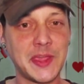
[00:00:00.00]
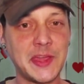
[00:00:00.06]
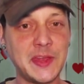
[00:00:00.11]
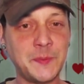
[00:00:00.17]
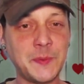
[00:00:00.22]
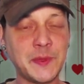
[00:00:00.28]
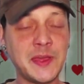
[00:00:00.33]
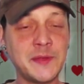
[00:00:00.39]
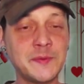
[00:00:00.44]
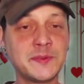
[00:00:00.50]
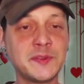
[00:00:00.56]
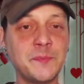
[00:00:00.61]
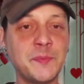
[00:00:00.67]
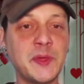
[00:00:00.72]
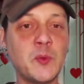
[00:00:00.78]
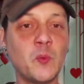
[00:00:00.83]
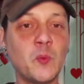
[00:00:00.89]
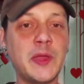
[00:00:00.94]
It's become
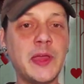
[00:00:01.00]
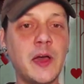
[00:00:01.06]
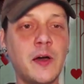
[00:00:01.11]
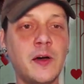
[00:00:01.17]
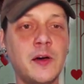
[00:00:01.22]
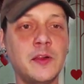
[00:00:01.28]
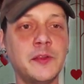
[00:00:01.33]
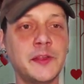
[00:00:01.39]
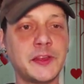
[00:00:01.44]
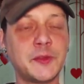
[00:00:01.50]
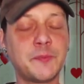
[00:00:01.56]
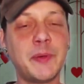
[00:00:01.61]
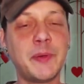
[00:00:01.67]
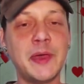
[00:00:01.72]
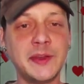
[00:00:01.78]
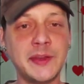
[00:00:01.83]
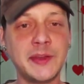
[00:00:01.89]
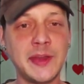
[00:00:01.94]
something we all
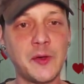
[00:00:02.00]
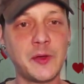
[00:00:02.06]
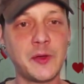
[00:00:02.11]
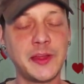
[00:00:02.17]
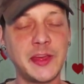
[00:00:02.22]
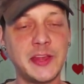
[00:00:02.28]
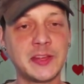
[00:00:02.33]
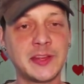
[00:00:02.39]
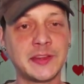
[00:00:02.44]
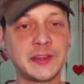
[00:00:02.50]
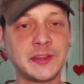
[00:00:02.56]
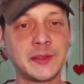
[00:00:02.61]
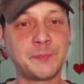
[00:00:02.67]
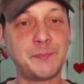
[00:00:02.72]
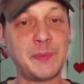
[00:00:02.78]
expect nowadays because